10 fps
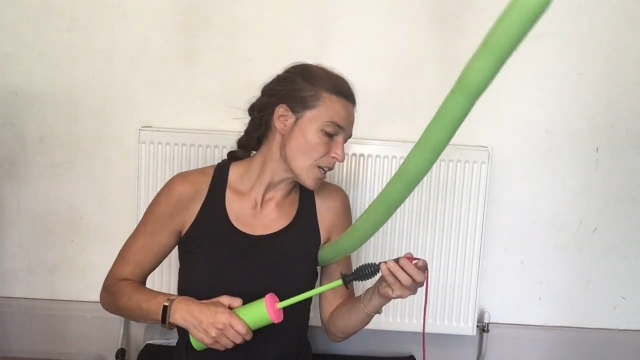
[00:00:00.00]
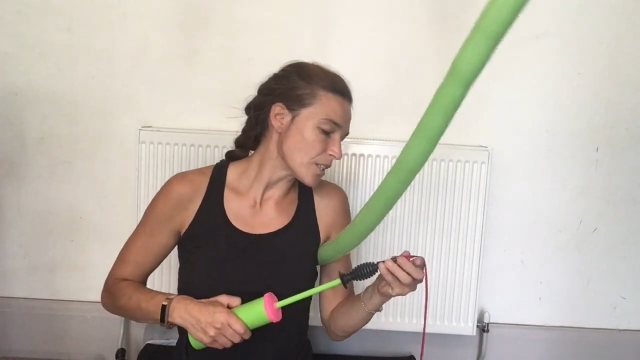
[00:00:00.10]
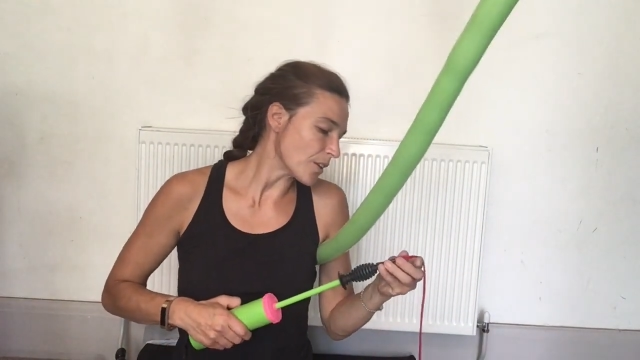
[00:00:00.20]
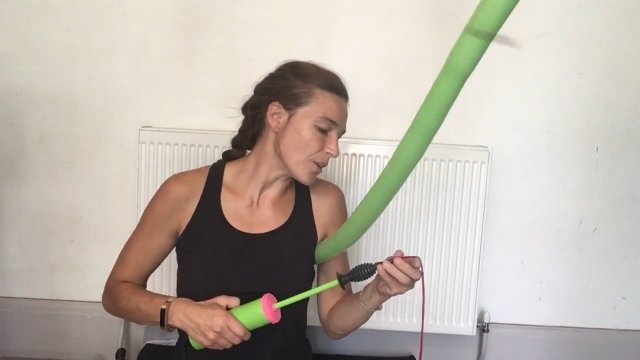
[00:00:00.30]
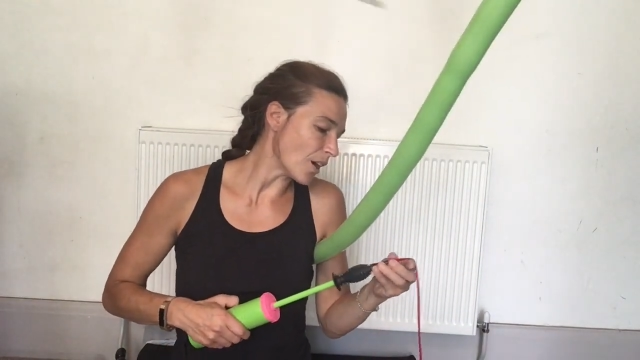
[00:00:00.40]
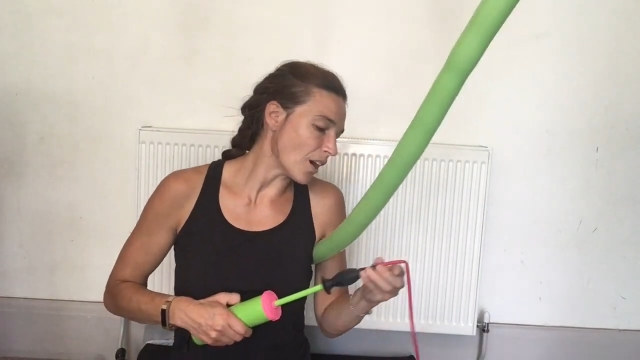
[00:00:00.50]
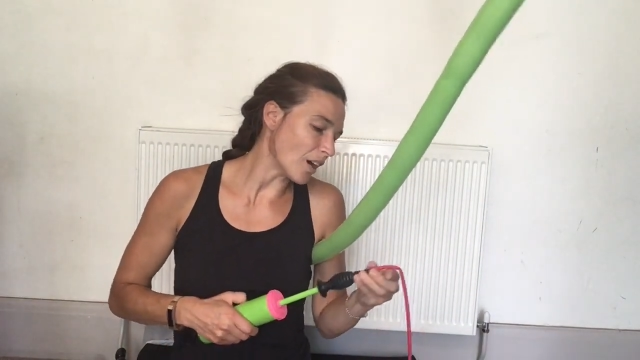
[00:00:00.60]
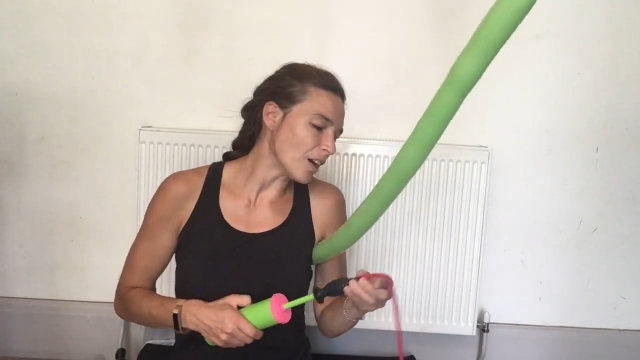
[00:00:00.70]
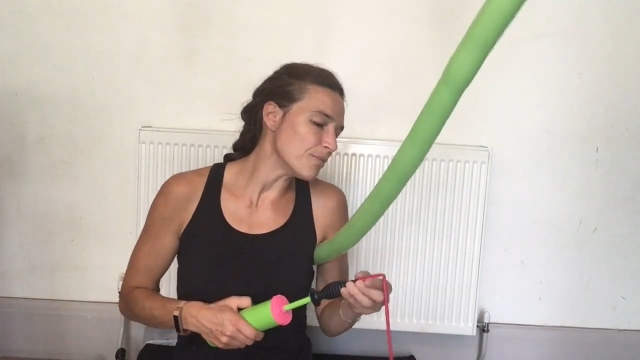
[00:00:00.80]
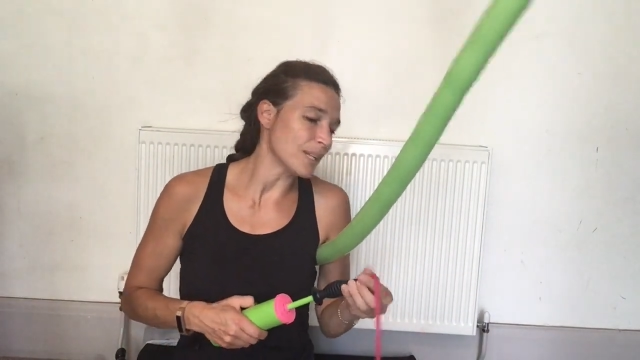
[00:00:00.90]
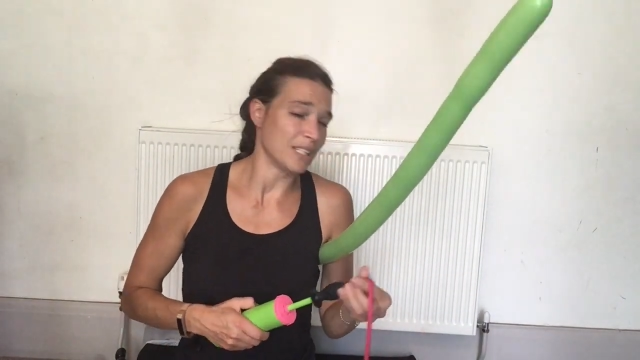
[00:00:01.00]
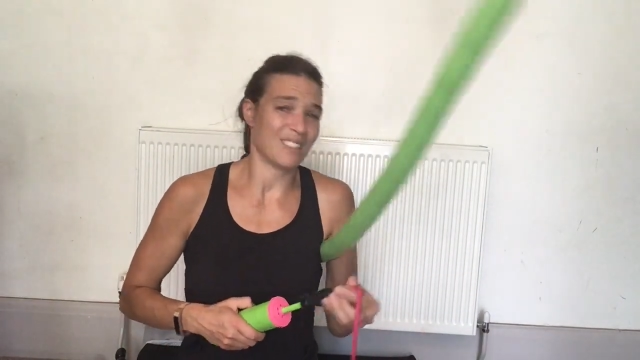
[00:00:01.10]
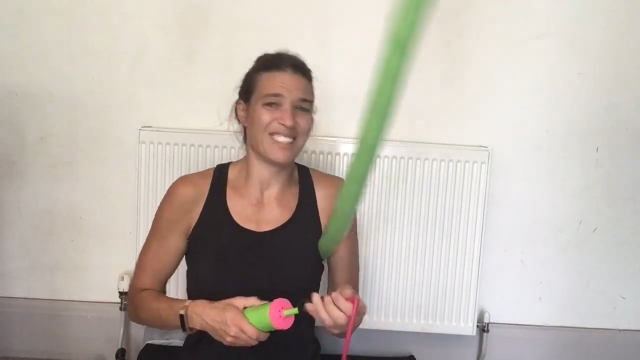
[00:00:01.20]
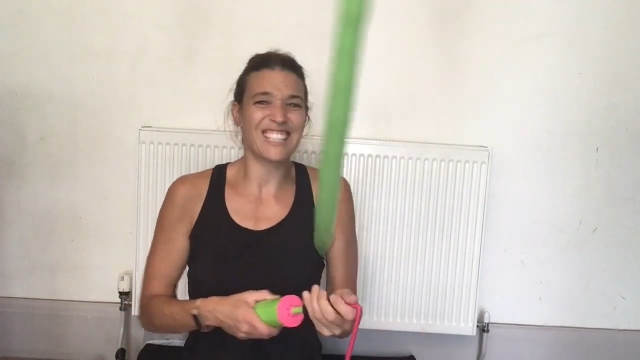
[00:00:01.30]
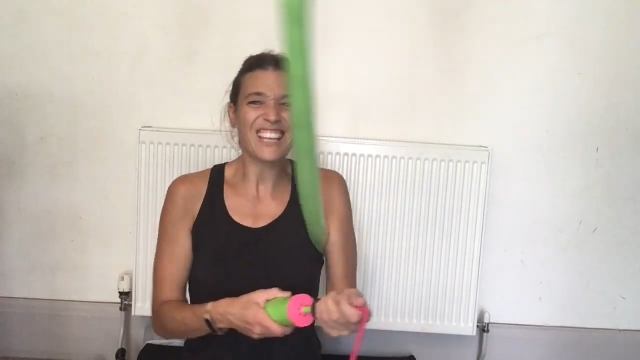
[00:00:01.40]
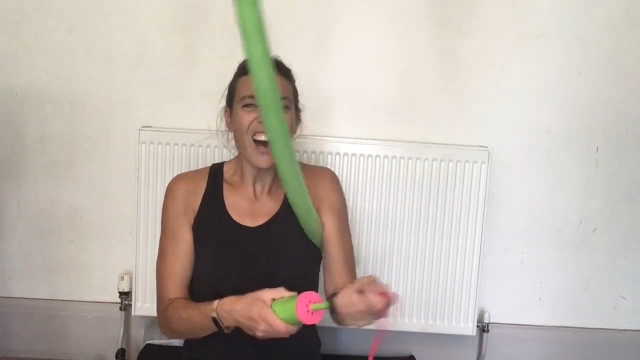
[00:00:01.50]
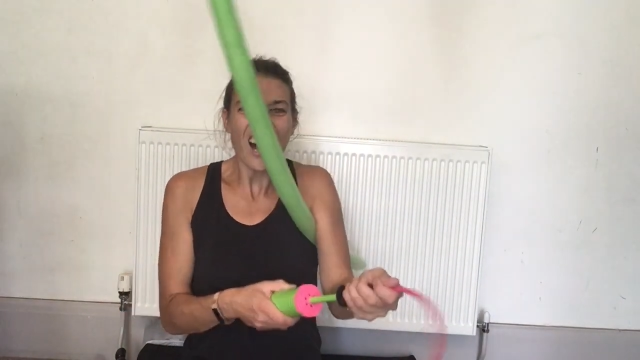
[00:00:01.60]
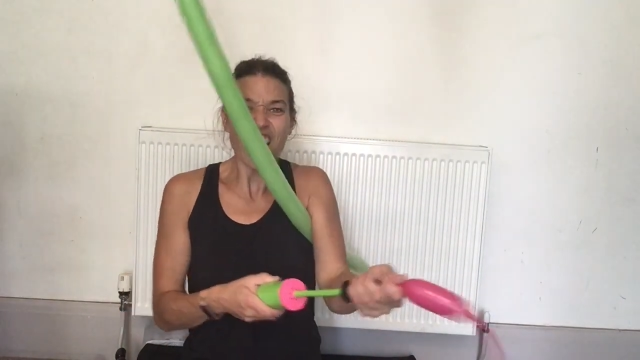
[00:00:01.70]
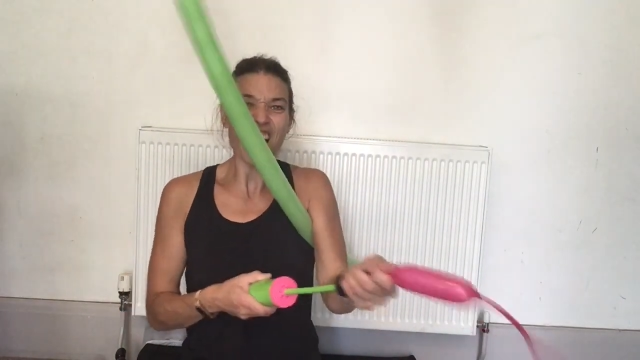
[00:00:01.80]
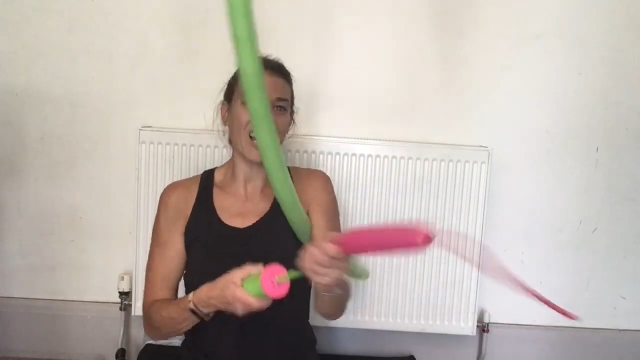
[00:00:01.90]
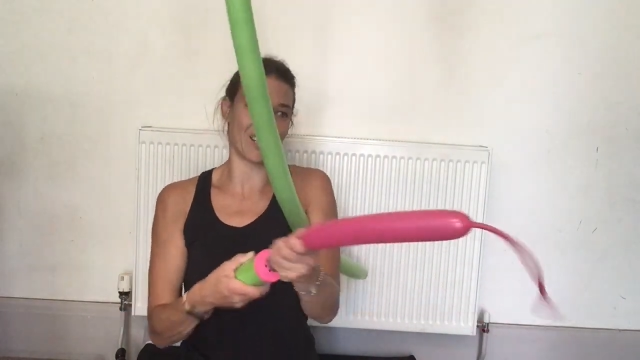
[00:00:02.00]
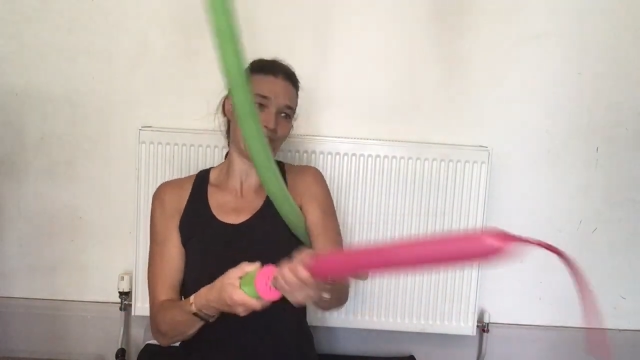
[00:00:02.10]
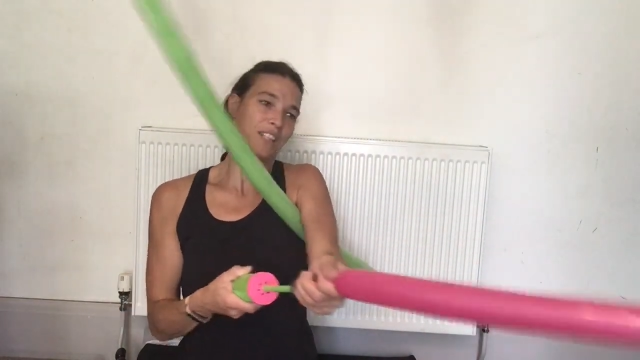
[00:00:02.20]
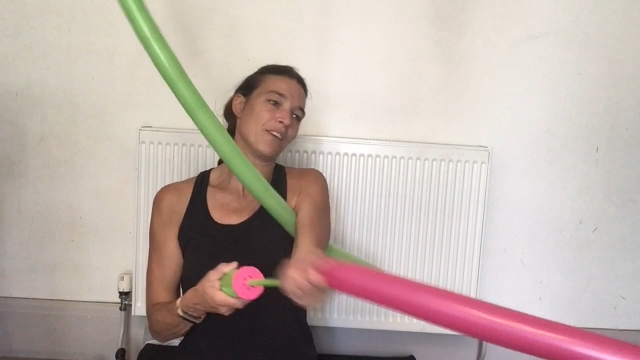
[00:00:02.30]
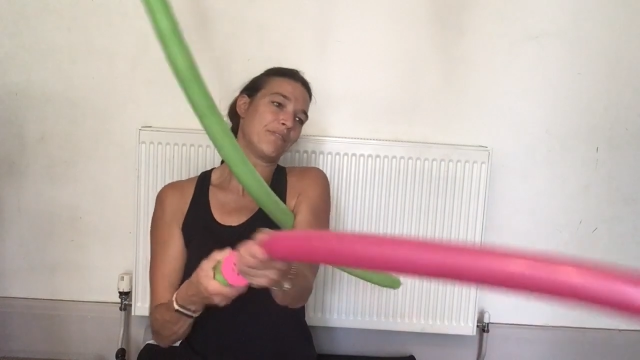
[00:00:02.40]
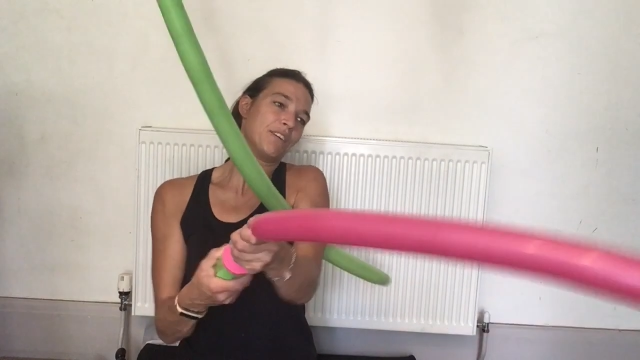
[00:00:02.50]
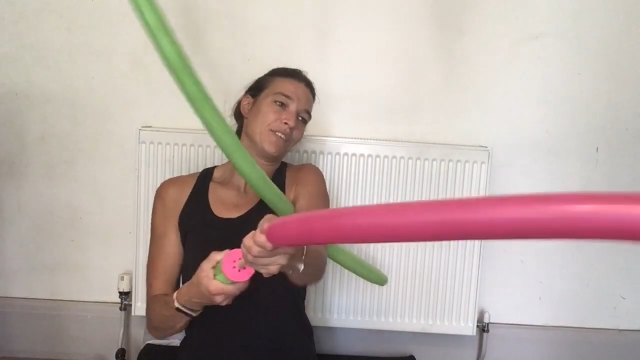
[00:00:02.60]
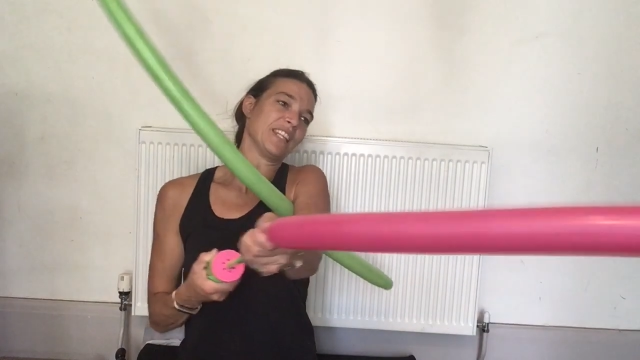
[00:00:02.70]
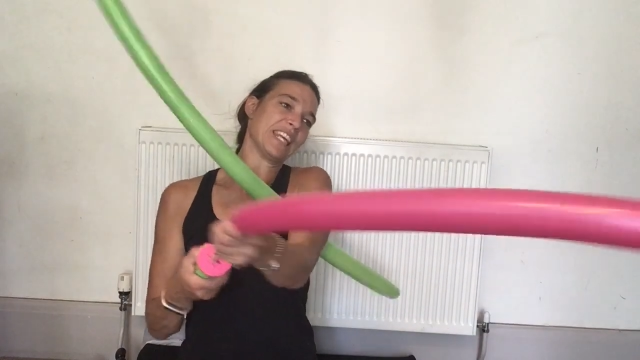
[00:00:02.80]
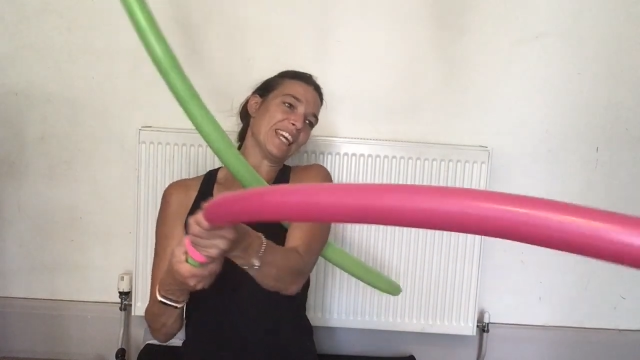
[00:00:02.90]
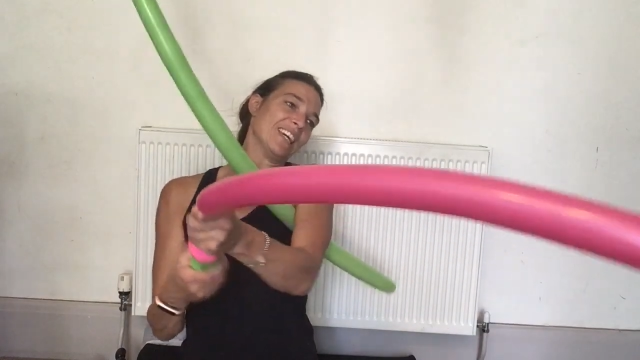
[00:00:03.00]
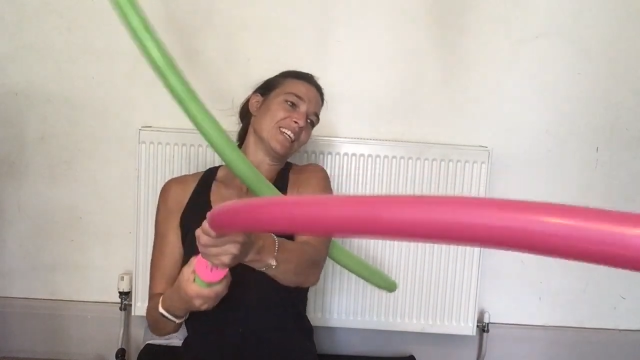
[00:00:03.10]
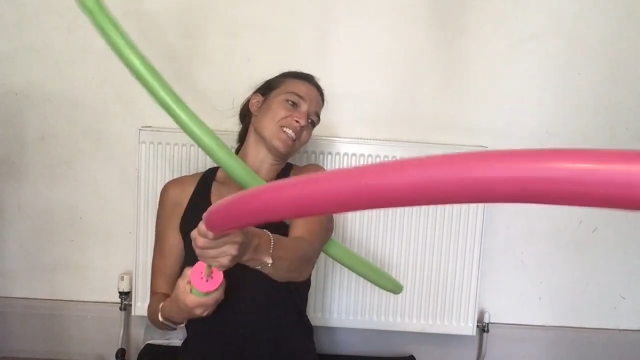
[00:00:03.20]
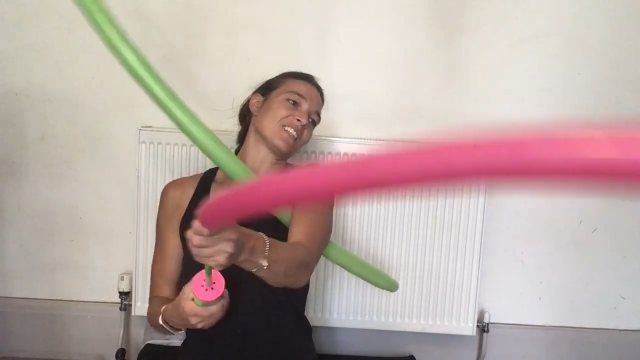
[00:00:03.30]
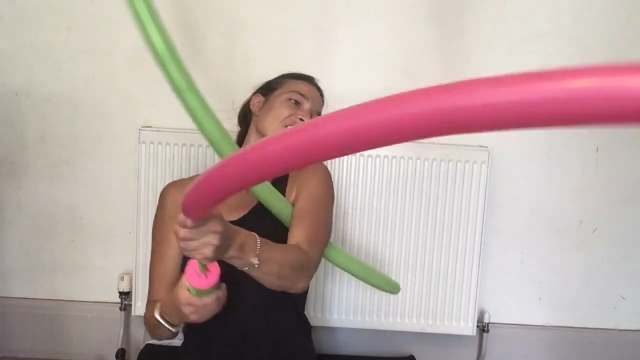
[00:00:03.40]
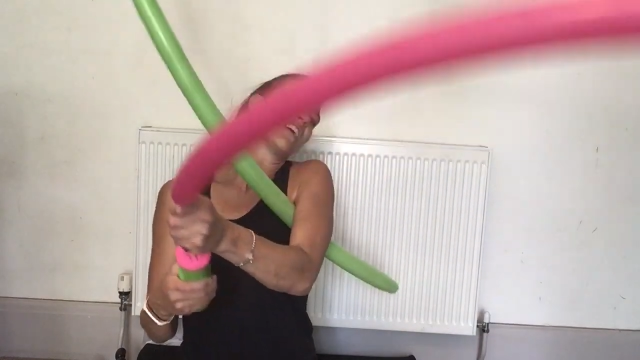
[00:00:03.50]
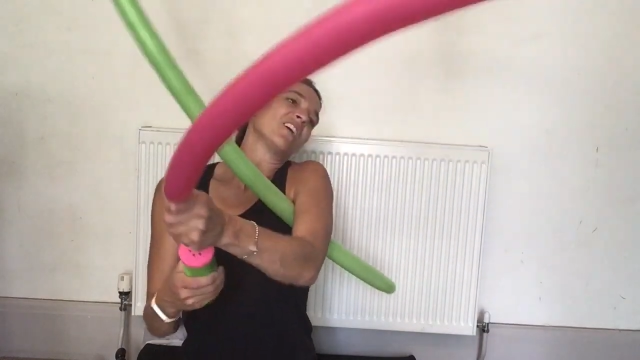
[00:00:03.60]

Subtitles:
So I've made a ton of stuff over the years.